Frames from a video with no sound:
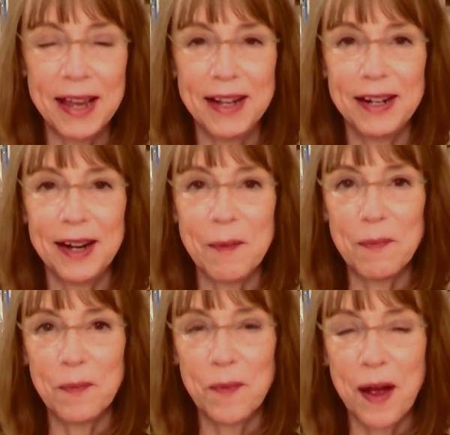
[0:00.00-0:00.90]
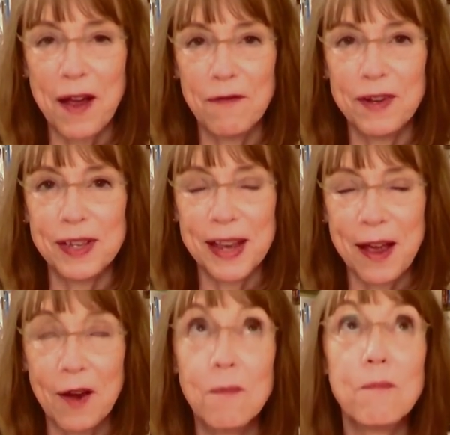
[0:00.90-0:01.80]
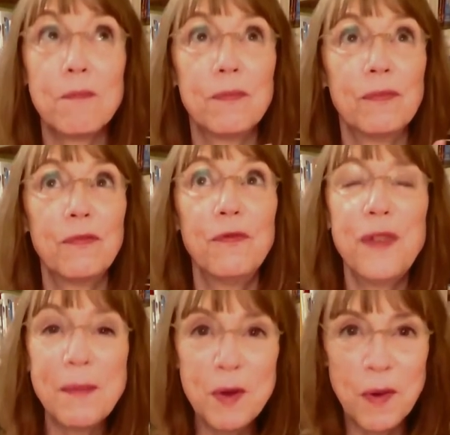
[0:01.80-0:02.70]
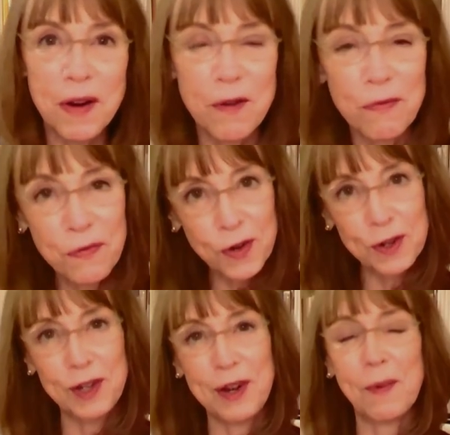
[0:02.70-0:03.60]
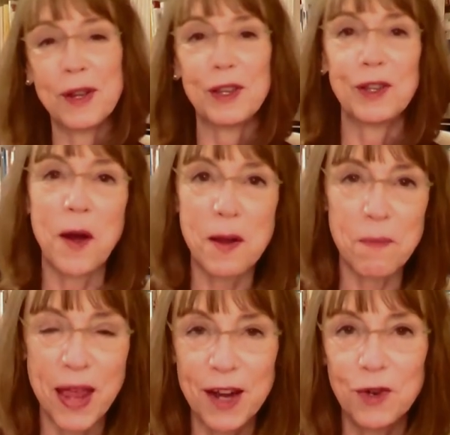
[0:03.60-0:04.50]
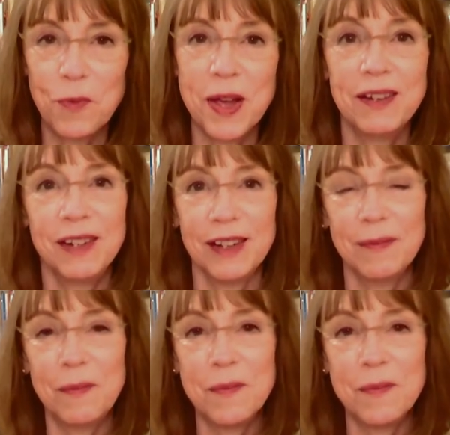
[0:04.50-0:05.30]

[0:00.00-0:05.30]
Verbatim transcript: and I'm I've just I'm February 1st. I'm going to start at page one to